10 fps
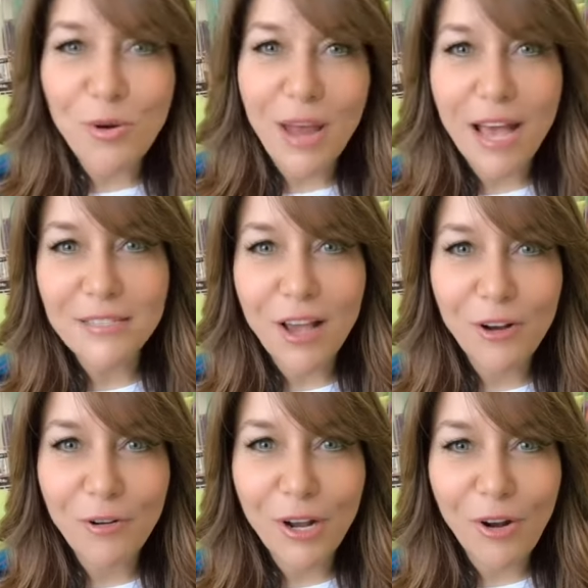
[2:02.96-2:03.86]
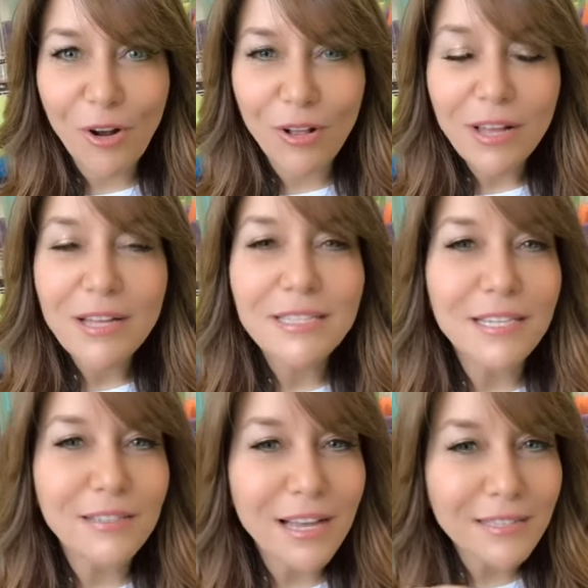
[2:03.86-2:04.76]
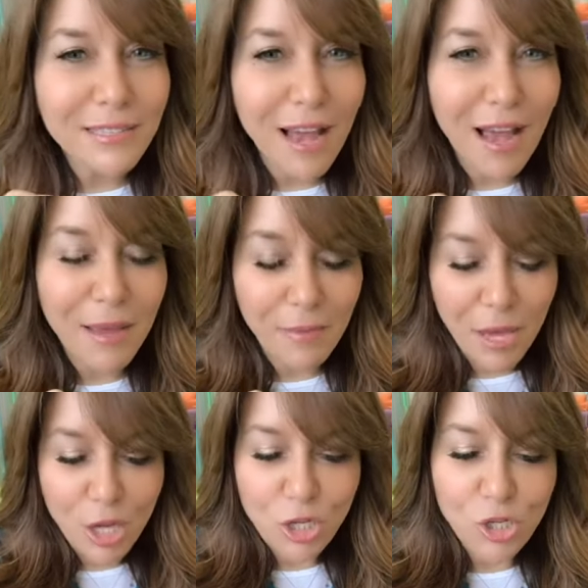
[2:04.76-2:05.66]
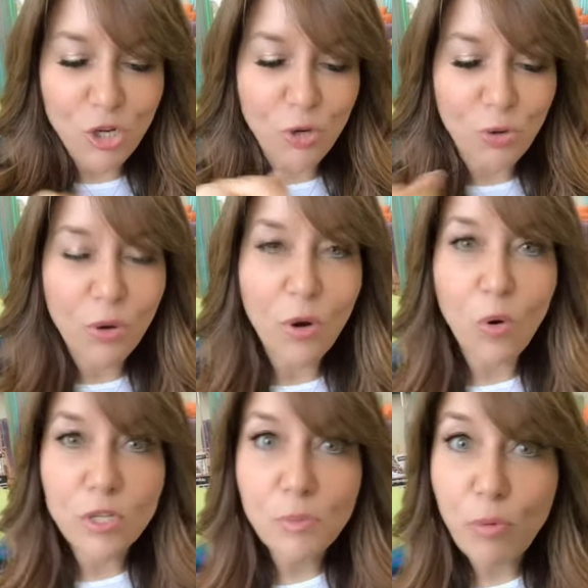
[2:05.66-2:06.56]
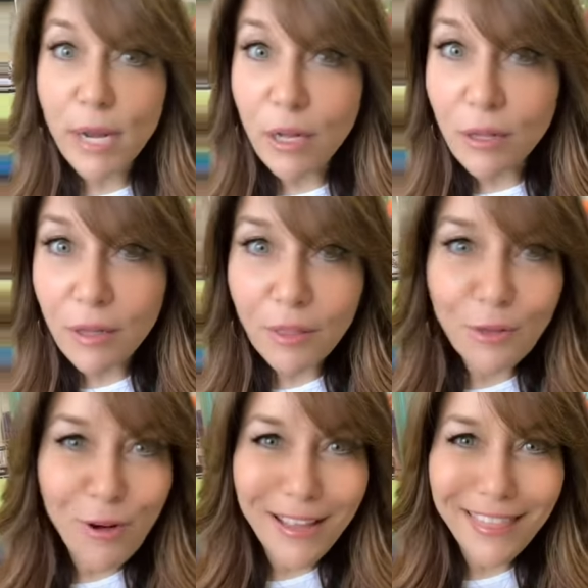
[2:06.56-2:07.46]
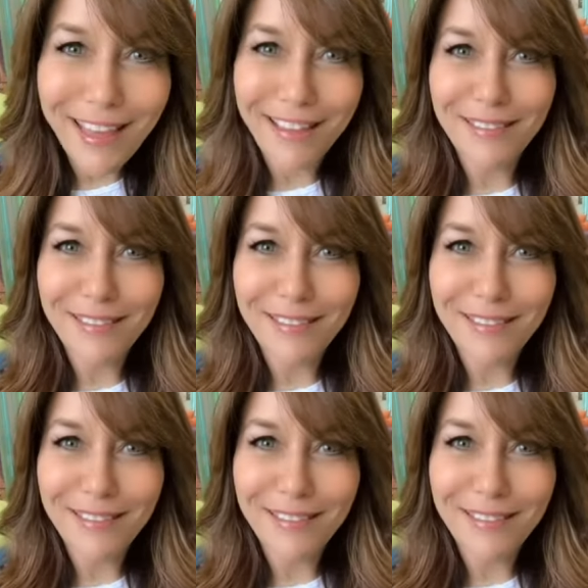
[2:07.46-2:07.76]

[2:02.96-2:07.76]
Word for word: as Hungry Girl. Till next time, chew or sprinkle the right thing.